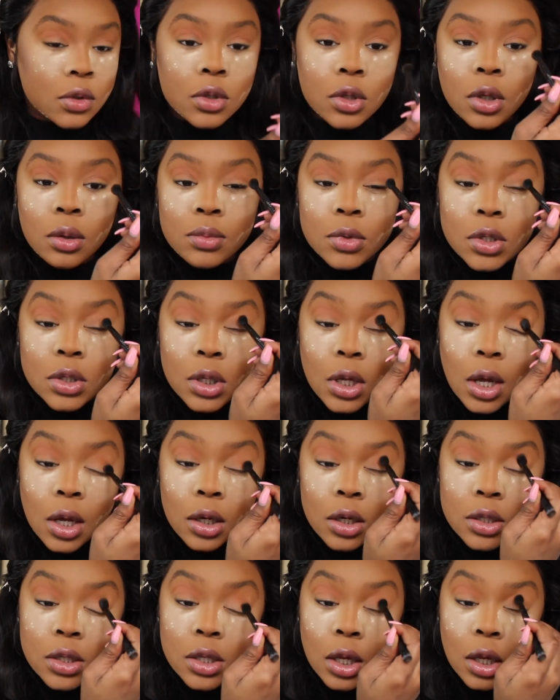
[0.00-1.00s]
So I'm just
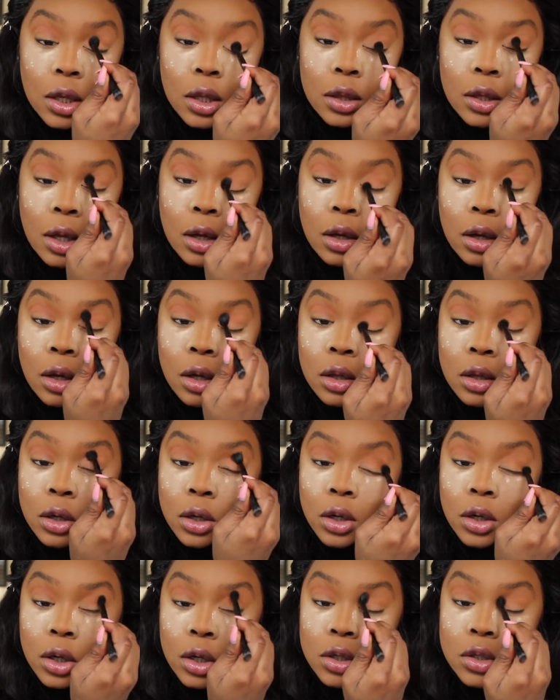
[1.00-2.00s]
kind of taking that color
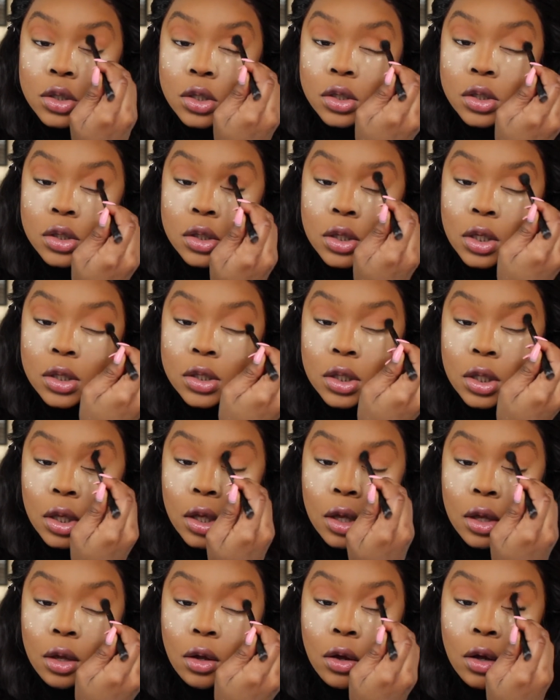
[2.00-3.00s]
and just dusting
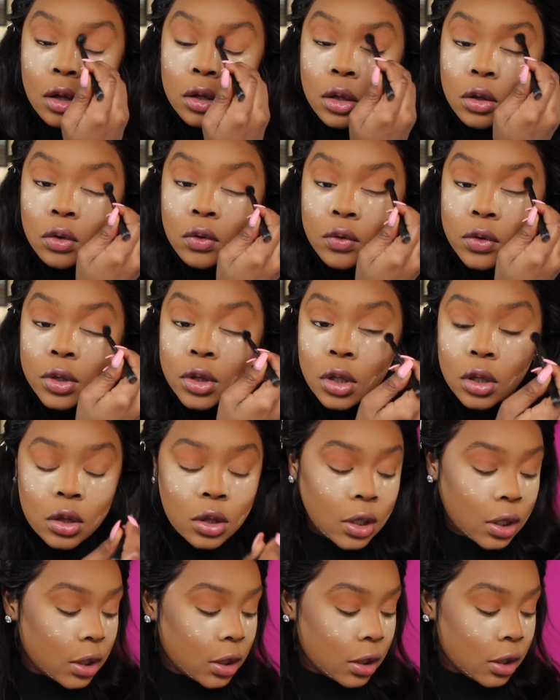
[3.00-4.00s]
it all over the
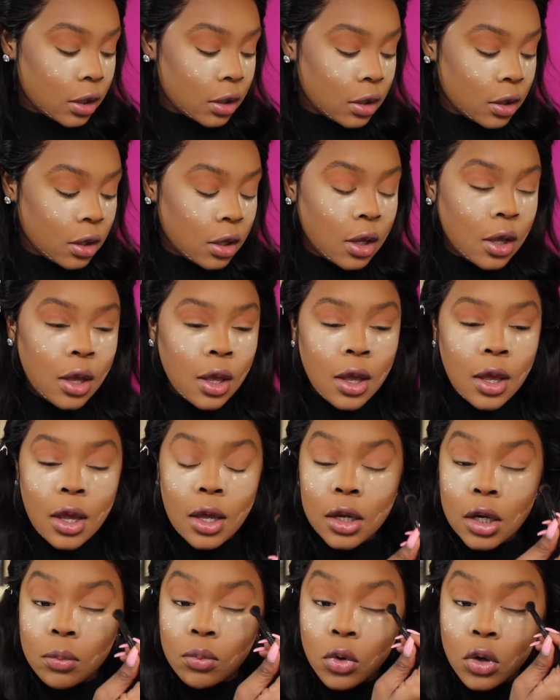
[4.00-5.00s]
lid.
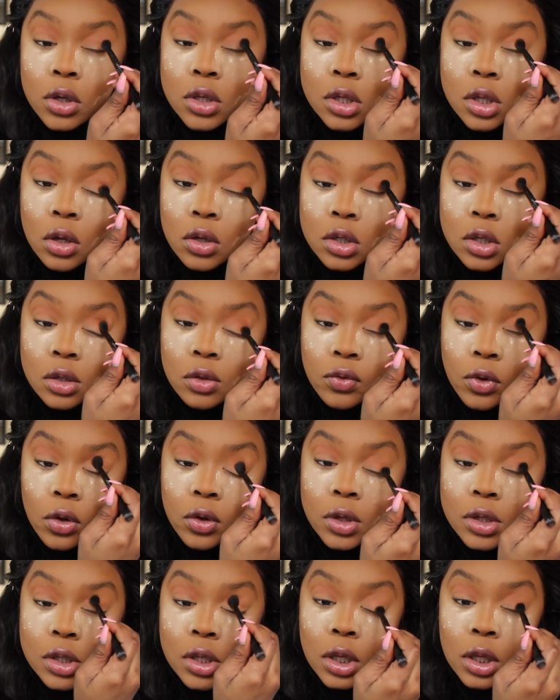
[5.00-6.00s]
And I'm more so just
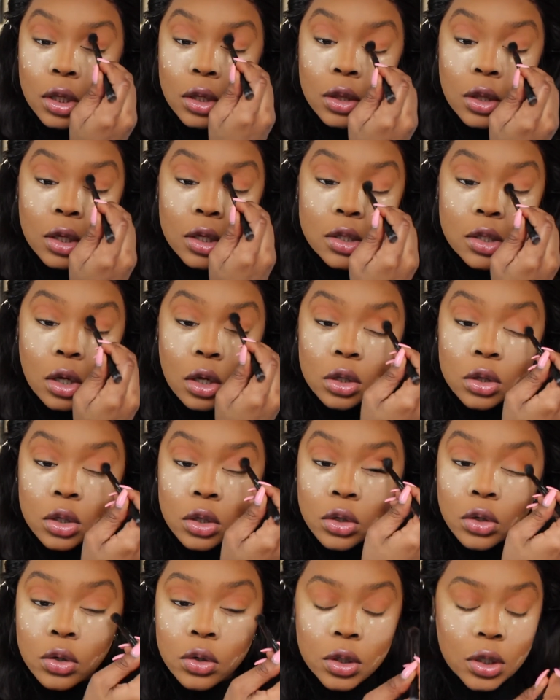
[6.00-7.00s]
focusing this on
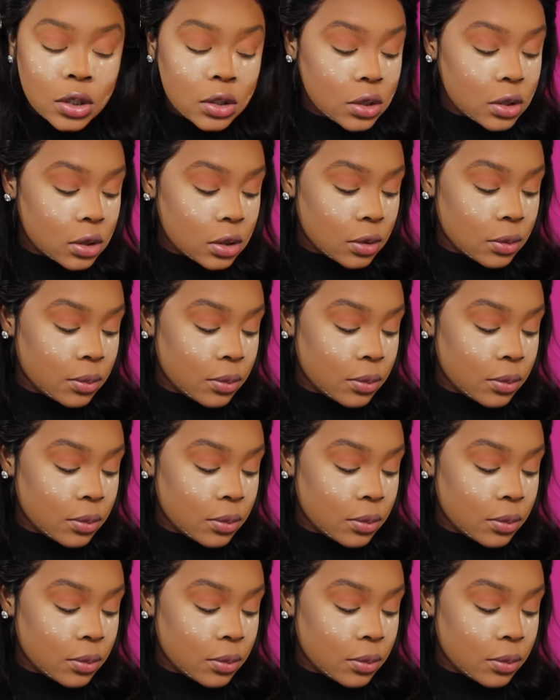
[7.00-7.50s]
the crease.